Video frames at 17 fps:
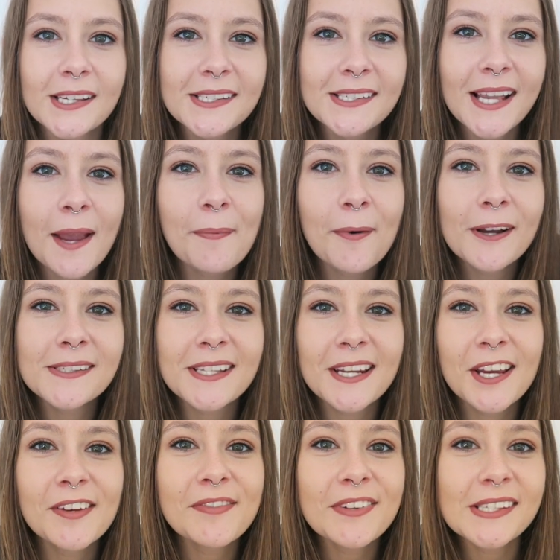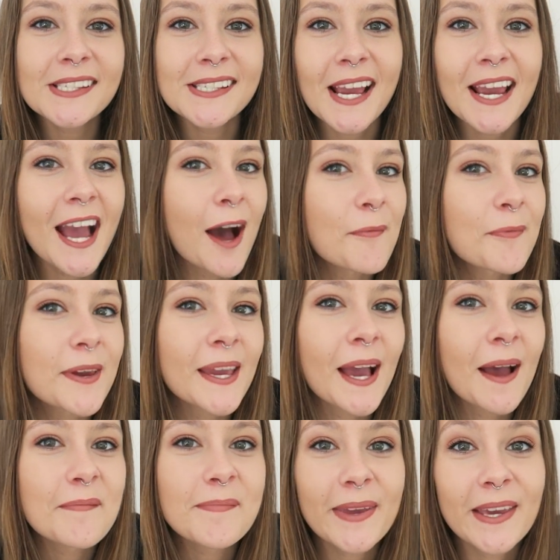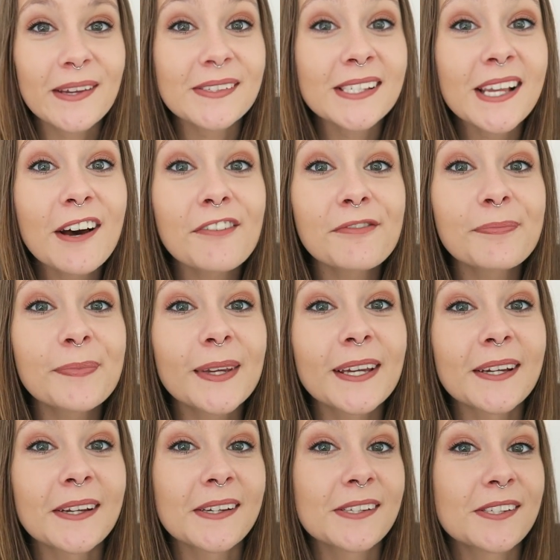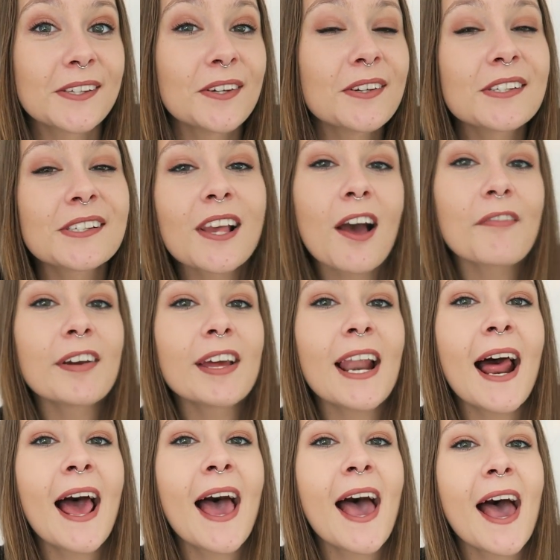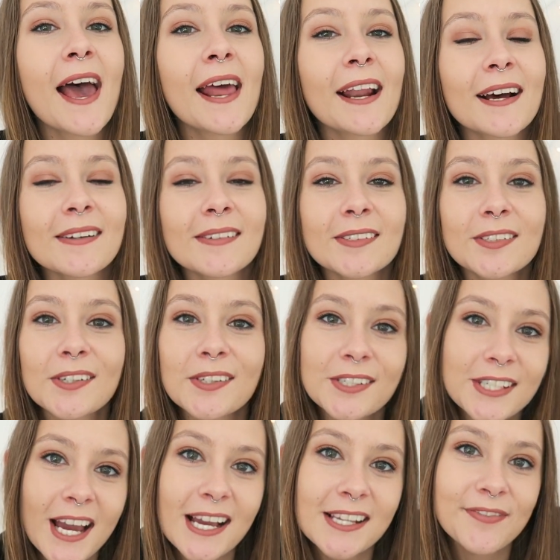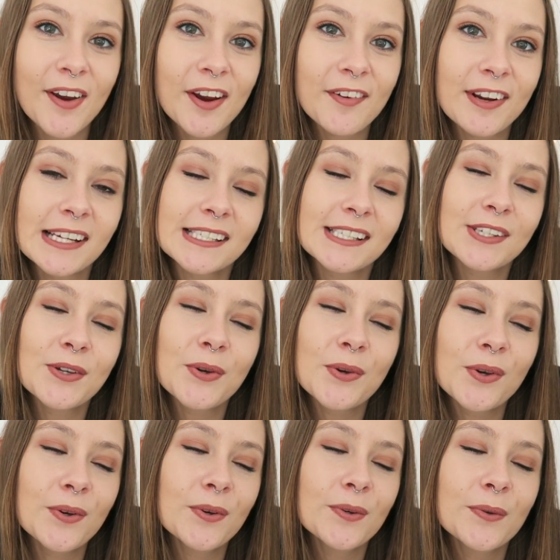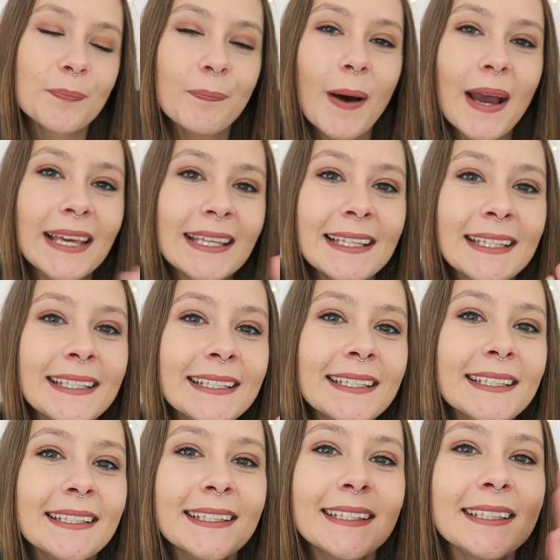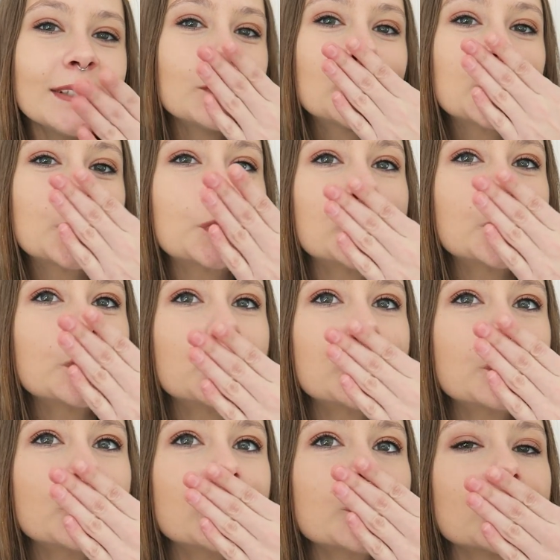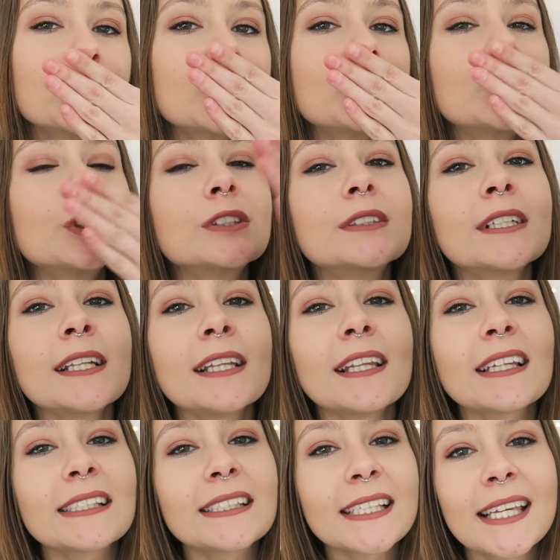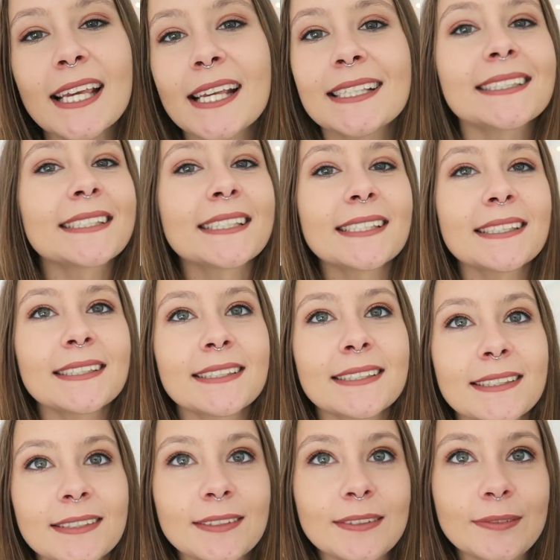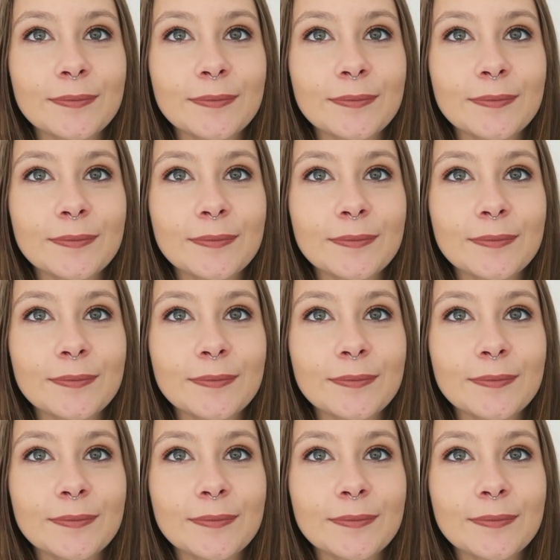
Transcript: Stay positive, stay happy, and be yourself because you deserve it. And I will talk to you guys very, very soon. Bye! Lots of kisses.